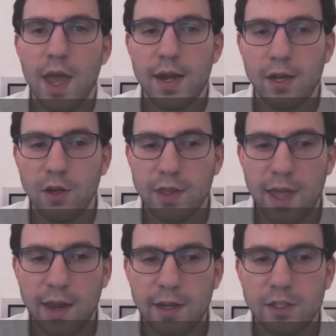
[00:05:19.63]
and look at
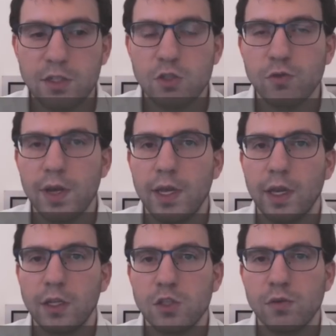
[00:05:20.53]
that, it's
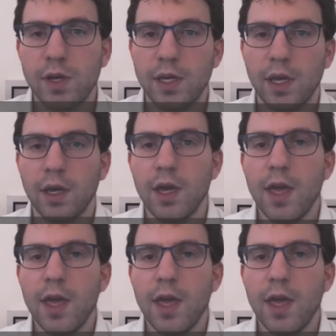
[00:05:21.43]
shrinking, it's shrinking,